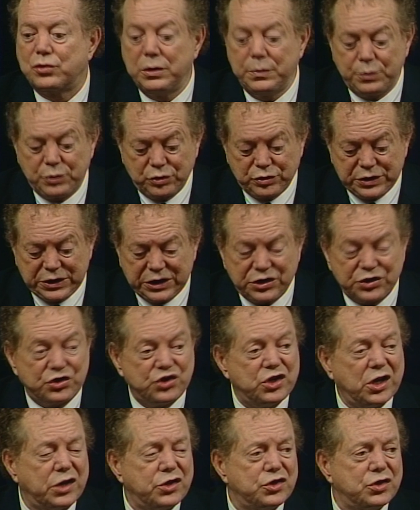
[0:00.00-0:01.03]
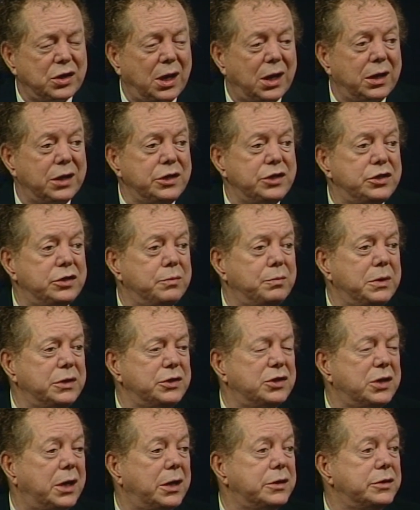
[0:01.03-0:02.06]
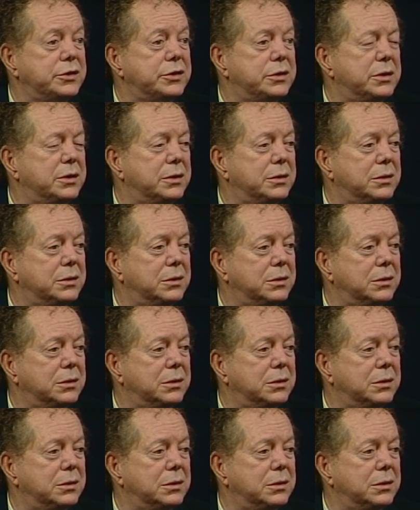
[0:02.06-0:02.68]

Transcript: Scripture says, judge not, lest you be judged